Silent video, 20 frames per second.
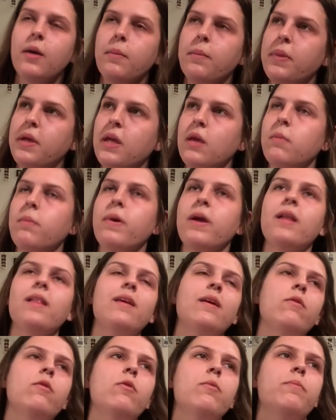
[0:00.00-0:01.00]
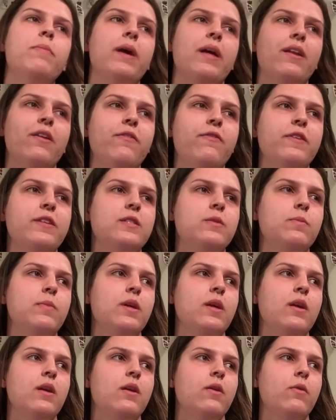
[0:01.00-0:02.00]
Being bilingual benefits
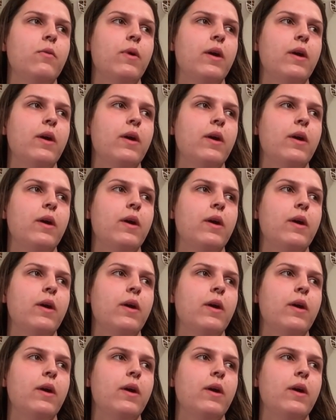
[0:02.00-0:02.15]
me in a